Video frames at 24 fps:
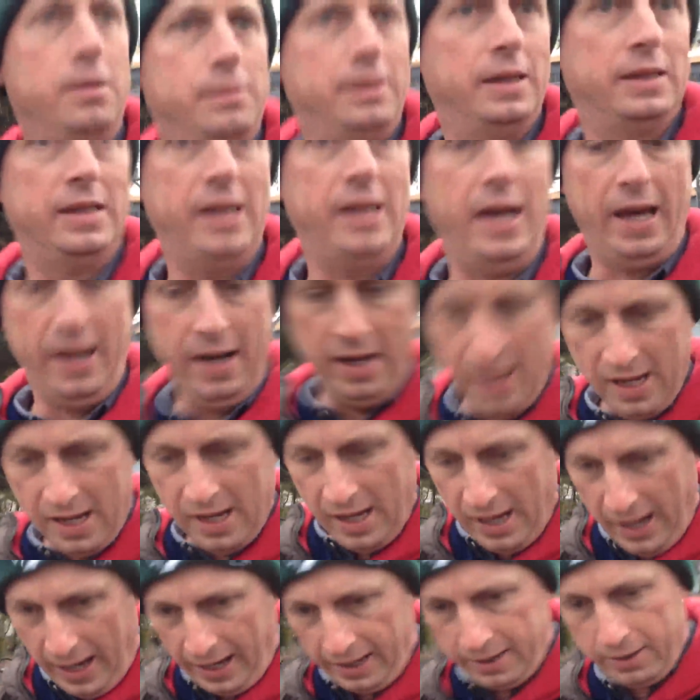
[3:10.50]
about that?
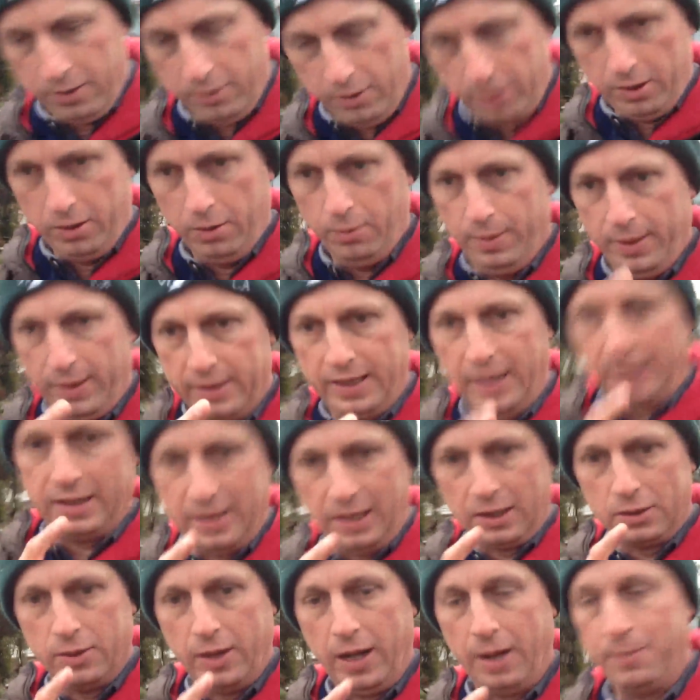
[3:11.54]
I don't know, but
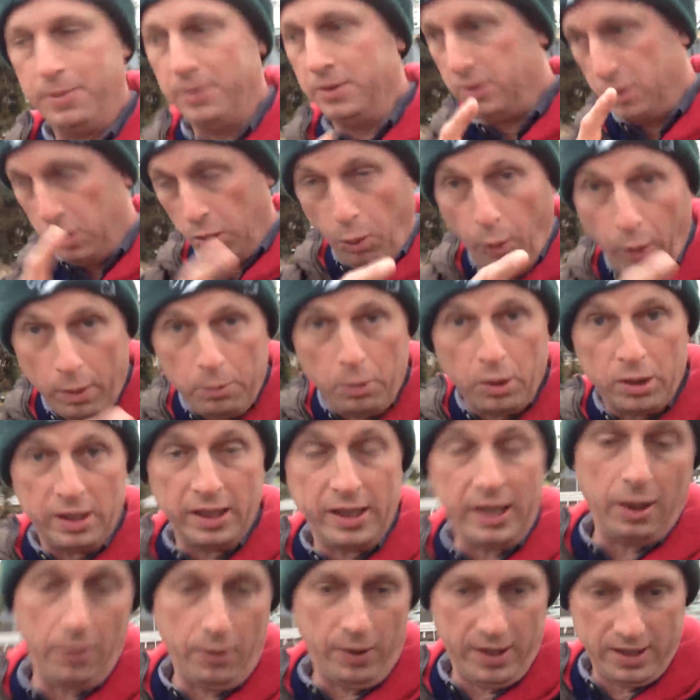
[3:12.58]
that's what happened. So one more
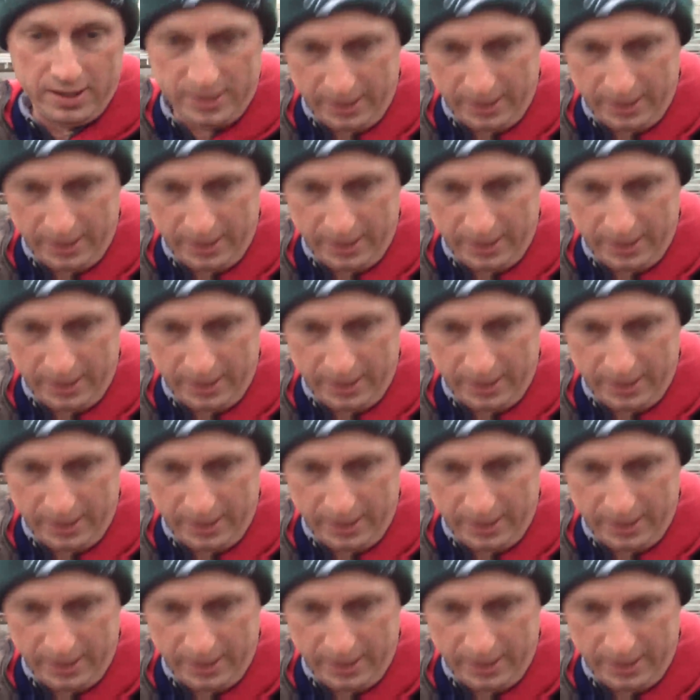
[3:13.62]
thing I want to